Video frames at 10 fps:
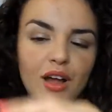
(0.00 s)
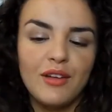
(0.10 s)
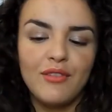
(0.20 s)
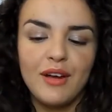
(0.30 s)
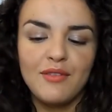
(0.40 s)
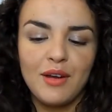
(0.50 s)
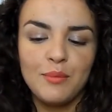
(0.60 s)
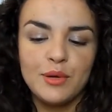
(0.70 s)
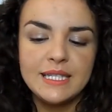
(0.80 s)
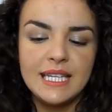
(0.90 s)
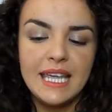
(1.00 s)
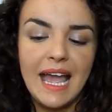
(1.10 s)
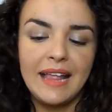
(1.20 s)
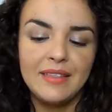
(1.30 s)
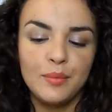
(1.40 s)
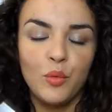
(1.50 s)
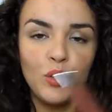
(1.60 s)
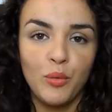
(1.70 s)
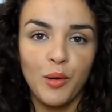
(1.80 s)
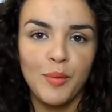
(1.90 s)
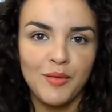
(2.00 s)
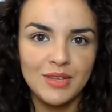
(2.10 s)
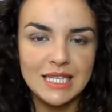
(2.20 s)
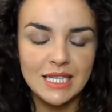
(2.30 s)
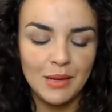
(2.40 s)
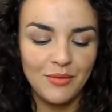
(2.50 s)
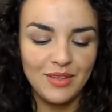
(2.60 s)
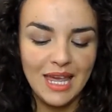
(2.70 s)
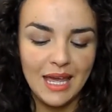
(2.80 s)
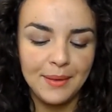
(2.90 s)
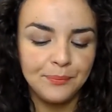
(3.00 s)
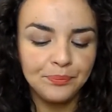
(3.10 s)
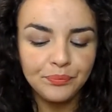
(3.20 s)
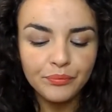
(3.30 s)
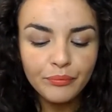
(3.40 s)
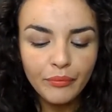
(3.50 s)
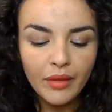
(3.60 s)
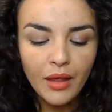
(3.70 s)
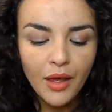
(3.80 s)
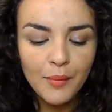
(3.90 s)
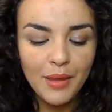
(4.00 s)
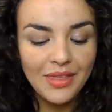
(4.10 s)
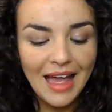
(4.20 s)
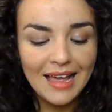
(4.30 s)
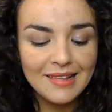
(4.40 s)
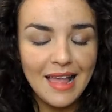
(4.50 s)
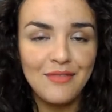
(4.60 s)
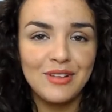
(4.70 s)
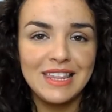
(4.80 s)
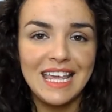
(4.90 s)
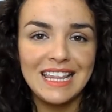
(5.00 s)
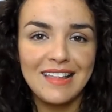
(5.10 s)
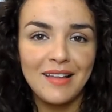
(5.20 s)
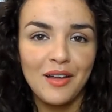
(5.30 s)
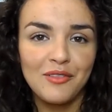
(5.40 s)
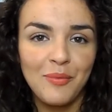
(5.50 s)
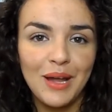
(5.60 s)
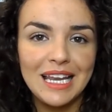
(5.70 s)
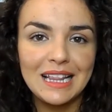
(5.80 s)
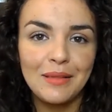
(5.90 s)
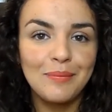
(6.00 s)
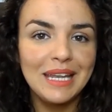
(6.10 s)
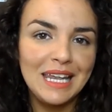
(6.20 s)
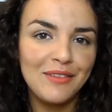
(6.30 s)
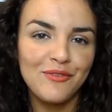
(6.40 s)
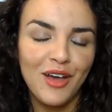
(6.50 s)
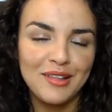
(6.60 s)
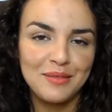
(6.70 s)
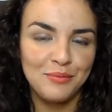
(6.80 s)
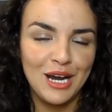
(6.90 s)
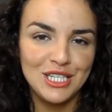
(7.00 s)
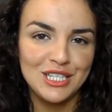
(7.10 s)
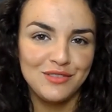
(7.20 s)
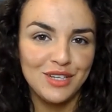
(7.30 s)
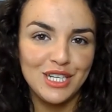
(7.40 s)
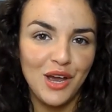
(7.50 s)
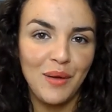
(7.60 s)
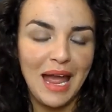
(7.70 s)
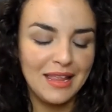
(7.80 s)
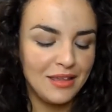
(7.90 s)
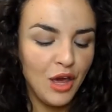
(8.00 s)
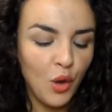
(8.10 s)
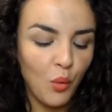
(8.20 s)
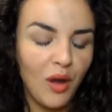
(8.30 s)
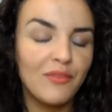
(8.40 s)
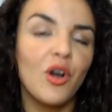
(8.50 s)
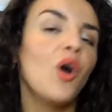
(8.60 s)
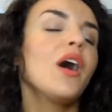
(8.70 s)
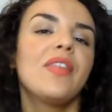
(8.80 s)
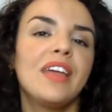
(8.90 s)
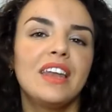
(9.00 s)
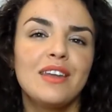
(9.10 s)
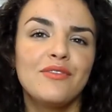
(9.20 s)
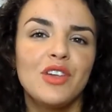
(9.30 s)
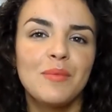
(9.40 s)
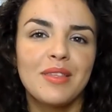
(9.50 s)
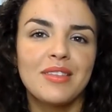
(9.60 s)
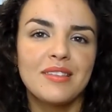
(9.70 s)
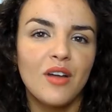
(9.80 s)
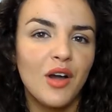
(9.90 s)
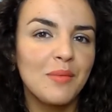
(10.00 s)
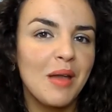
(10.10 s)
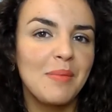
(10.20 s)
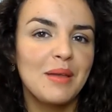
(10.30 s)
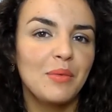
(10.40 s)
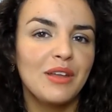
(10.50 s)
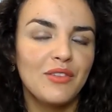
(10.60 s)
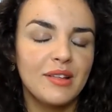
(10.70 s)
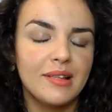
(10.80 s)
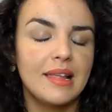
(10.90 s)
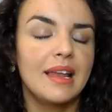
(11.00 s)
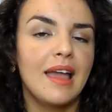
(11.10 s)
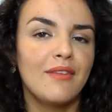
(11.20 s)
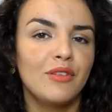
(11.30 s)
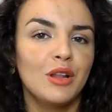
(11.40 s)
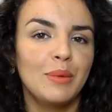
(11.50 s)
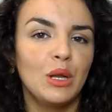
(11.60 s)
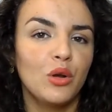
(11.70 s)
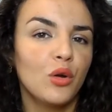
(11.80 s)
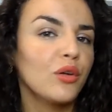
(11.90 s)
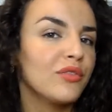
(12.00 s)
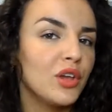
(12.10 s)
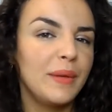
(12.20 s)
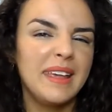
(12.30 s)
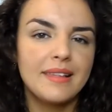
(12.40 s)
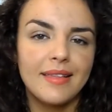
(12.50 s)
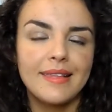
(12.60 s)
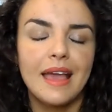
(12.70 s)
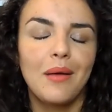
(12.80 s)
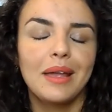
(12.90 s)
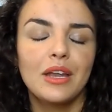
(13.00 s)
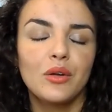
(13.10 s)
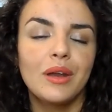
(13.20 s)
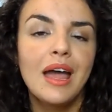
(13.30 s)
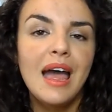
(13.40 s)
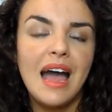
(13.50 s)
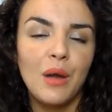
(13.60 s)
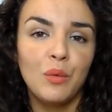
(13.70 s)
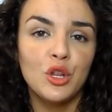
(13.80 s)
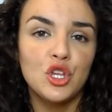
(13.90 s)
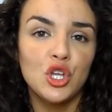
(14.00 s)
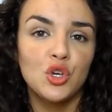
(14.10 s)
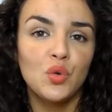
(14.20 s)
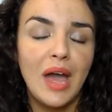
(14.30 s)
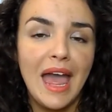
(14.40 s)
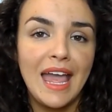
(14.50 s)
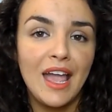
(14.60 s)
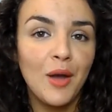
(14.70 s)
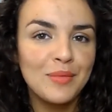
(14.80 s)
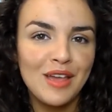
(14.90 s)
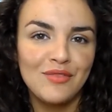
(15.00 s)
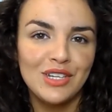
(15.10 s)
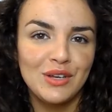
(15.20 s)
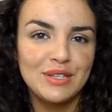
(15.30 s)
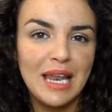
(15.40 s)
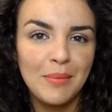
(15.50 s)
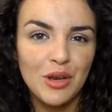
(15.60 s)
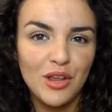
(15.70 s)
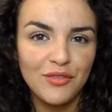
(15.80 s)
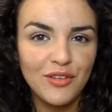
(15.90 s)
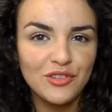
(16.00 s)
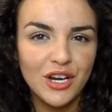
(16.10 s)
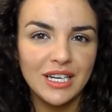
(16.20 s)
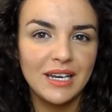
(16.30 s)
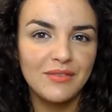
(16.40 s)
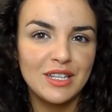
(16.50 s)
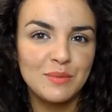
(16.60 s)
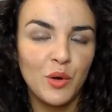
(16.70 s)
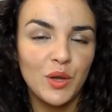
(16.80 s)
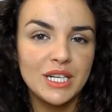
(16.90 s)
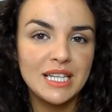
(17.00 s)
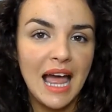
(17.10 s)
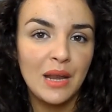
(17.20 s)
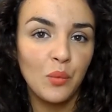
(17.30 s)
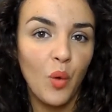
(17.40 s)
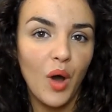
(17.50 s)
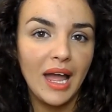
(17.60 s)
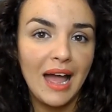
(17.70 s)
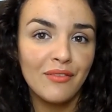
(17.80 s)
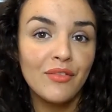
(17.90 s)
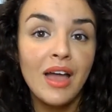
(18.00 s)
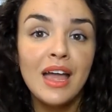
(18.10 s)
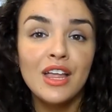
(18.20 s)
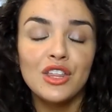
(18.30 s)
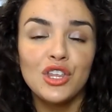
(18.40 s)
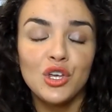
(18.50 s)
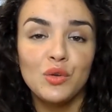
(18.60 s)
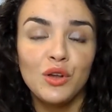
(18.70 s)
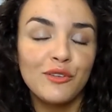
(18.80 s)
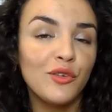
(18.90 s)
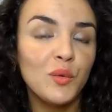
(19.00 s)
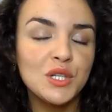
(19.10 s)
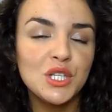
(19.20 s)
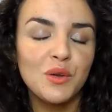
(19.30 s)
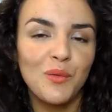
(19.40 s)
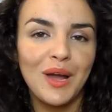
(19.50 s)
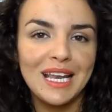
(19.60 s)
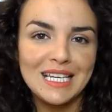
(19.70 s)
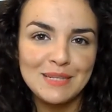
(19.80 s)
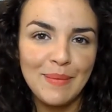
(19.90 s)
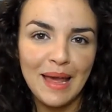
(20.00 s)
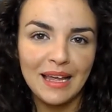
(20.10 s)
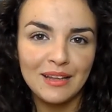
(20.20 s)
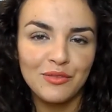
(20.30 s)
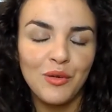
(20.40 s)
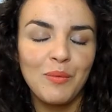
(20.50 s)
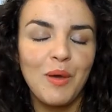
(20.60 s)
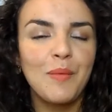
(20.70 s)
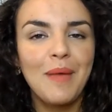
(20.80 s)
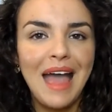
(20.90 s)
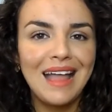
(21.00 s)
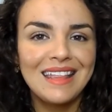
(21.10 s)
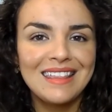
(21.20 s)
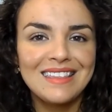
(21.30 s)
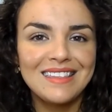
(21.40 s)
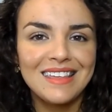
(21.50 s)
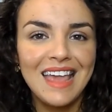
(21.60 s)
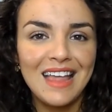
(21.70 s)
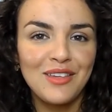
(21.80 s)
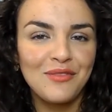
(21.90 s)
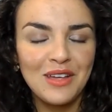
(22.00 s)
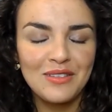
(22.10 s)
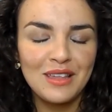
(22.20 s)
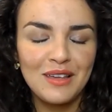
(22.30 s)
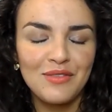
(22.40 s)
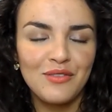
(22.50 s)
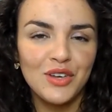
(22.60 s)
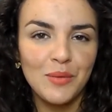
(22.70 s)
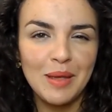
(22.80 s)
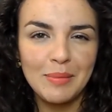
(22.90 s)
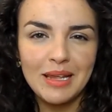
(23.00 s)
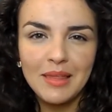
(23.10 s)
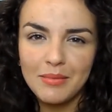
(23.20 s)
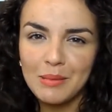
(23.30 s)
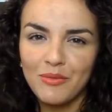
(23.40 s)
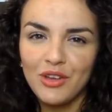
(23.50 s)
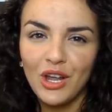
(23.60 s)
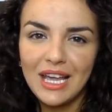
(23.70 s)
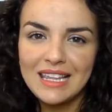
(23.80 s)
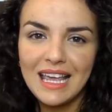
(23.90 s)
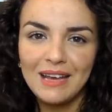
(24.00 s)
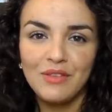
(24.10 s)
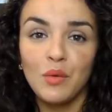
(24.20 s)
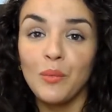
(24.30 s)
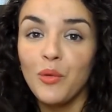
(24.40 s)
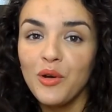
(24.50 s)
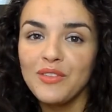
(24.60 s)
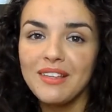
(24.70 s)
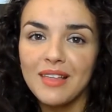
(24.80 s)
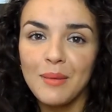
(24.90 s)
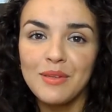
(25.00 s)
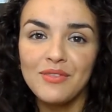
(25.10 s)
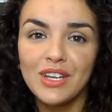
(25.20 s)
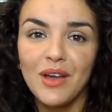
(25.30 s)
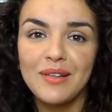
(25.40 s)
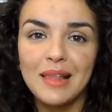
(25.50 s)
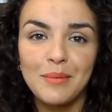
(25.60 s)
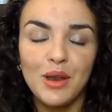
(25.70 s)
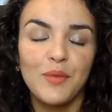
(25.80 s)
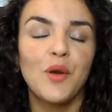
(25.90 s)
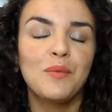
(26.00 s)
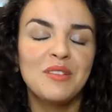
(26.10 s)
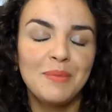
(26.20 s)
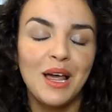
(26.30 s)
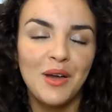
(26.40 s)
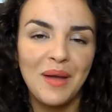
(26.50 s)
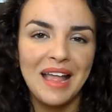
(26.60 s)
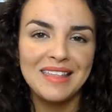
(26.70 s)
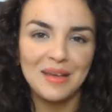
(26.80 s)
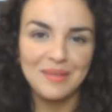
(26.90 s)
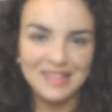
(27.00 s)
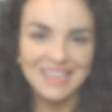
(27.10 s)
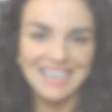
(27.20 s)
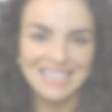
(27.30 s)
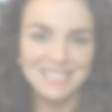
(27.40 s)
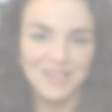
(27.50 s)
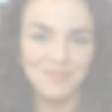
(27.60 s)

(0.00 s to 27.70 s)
colour, very very pretty and more appropriate for this time of year. But that is everything. That's kind of my little mini first impressions video and what I've got. And then in a few months' time, maybe when I've used the skincare for a little bit longer, or a few weeks, I'll see how I get on. I will do a update video. So let me know if you've tried any of these products and what I have to look forward to and what I can expect from them. And yeah, don't forget to give the video a big thumbs up if you liked it. And if you want more of these types of videos, let me know in the comments below, and I will see you next